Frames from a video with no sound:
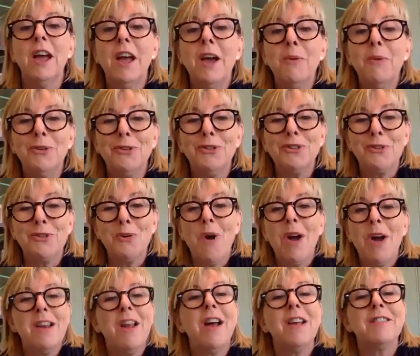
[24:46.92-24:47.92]
which is
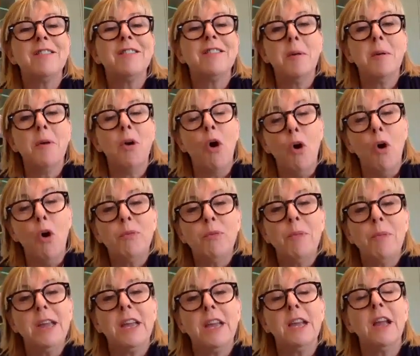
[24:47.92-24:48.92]
quite nice. And they're often
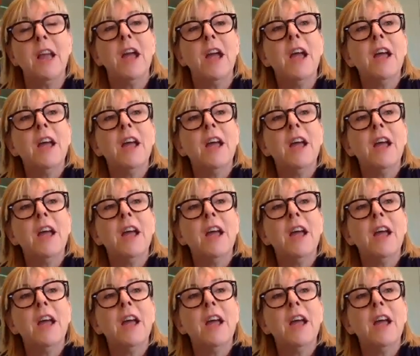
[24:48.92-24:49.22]
making,